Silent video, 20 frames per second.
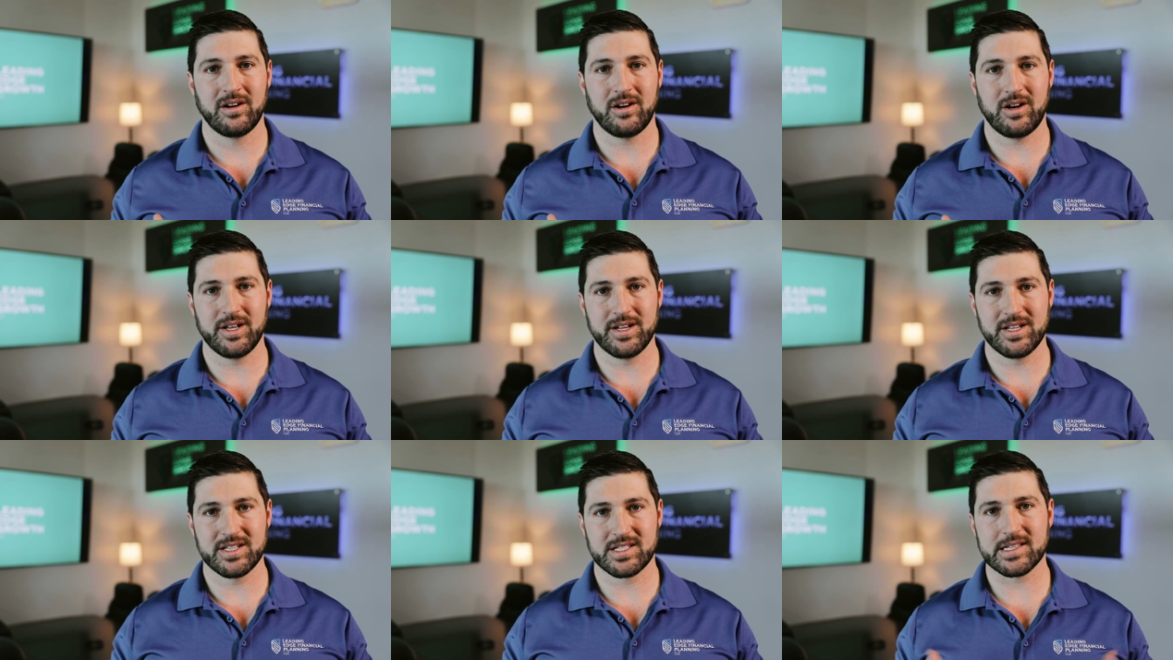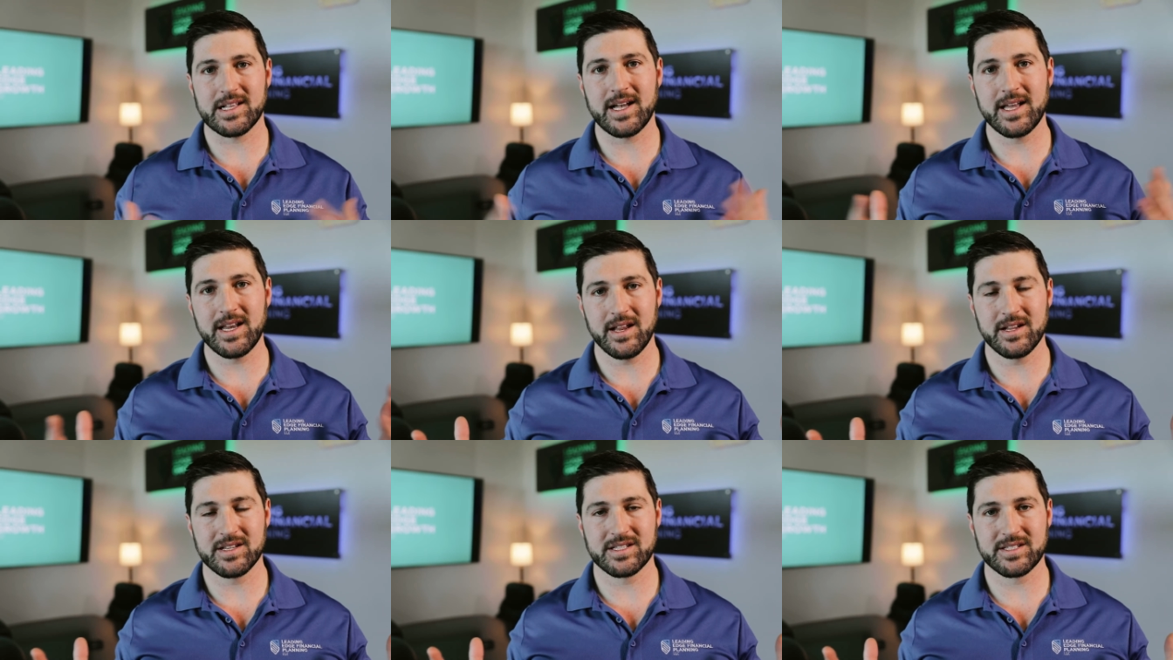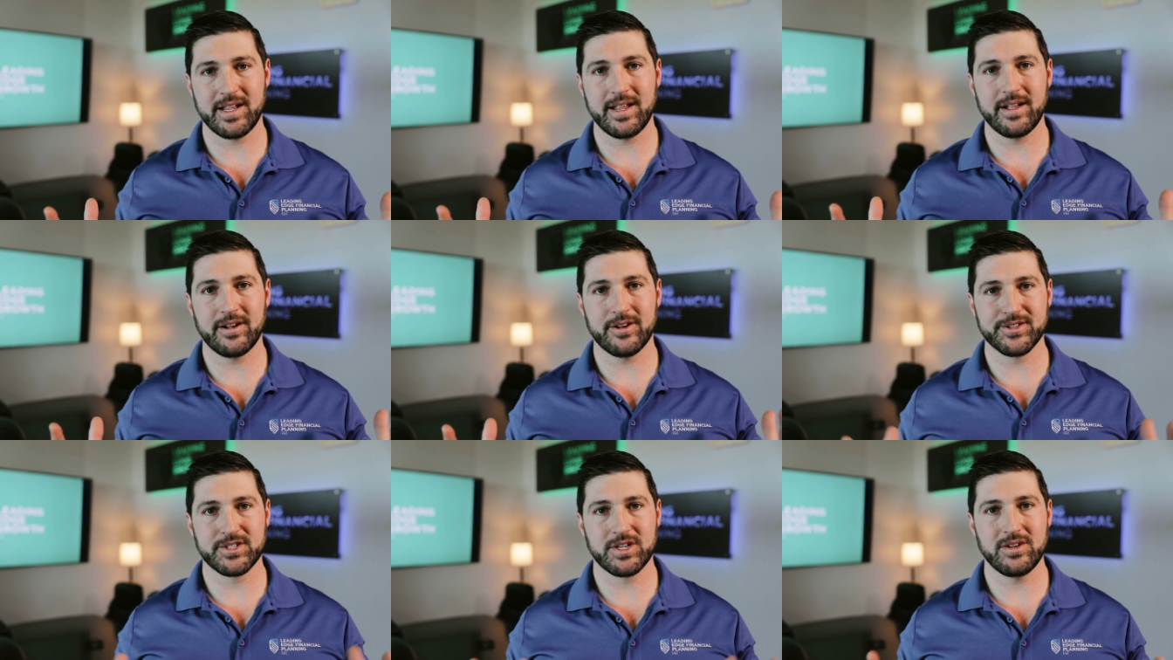on a sliding
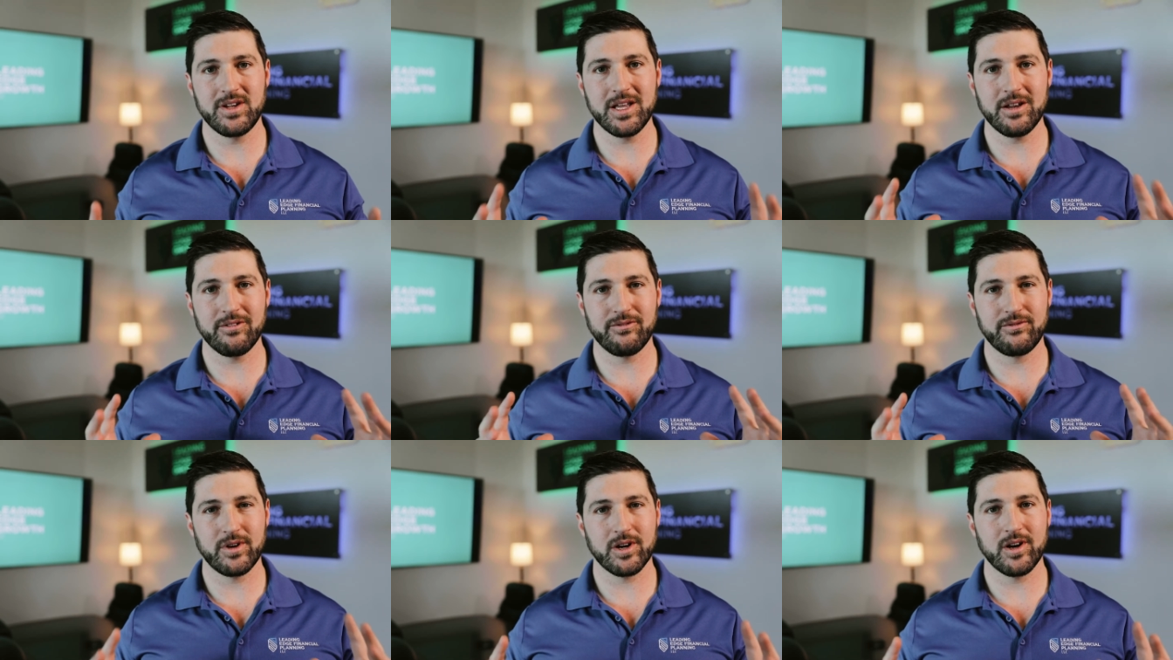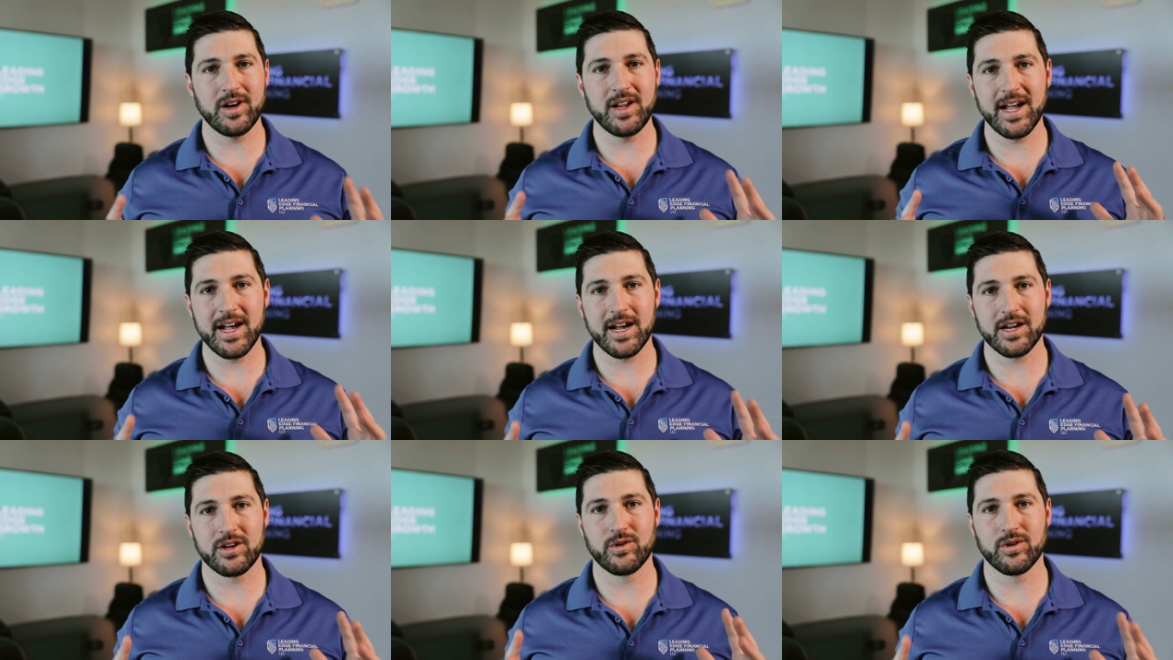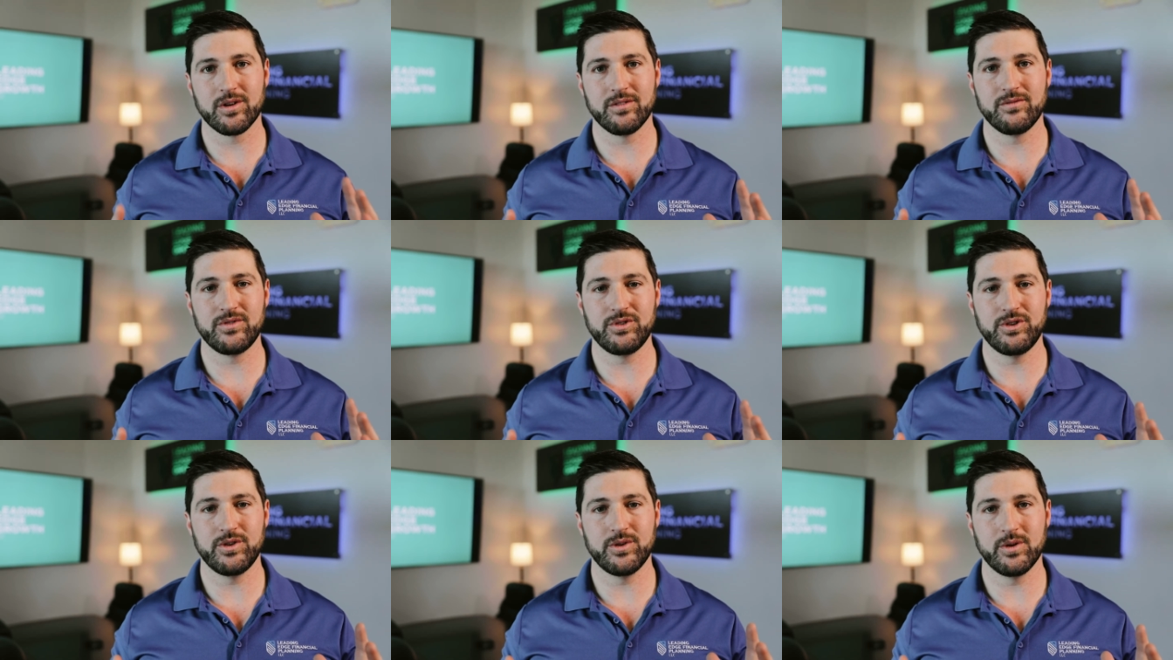scale, so you get a very
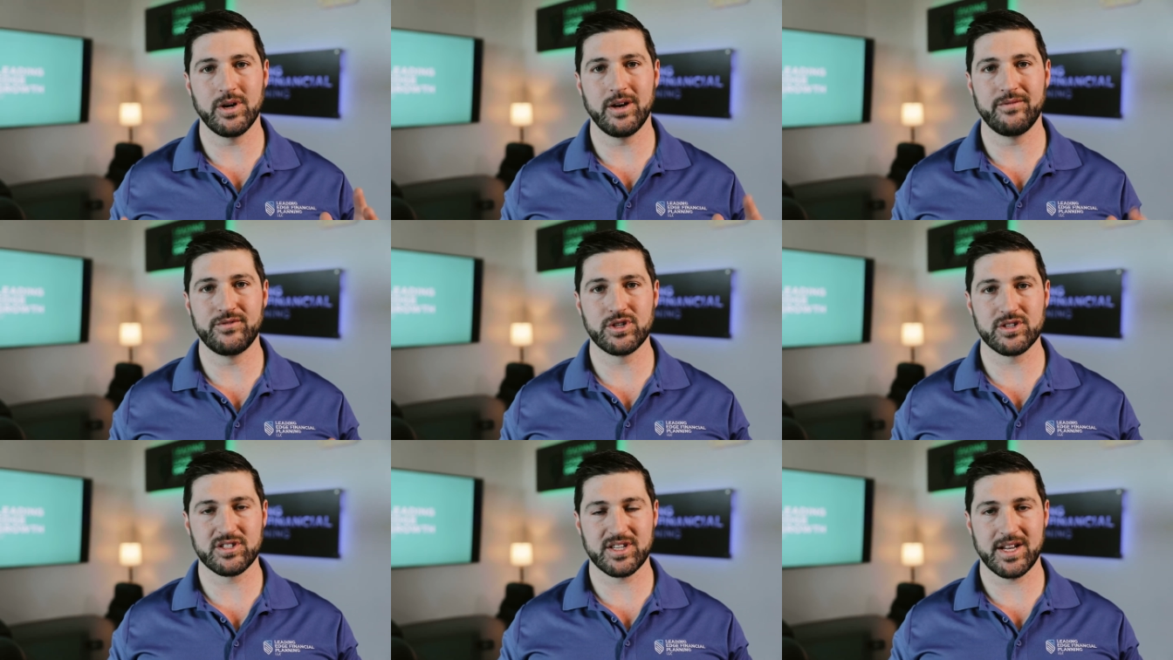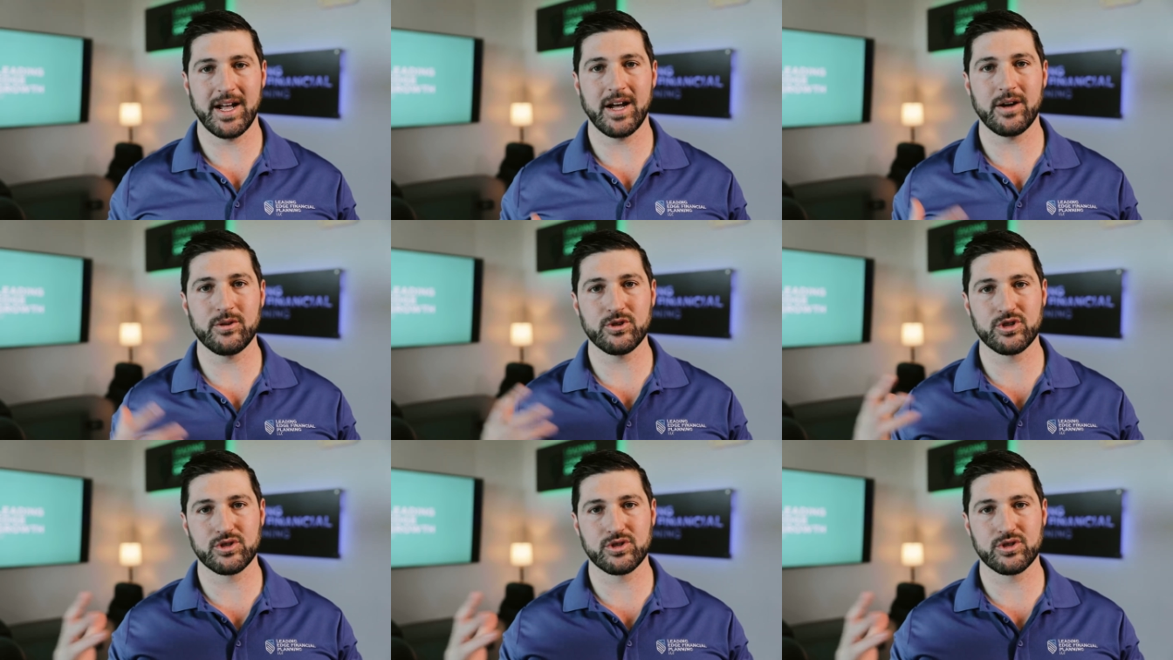accurate view of just how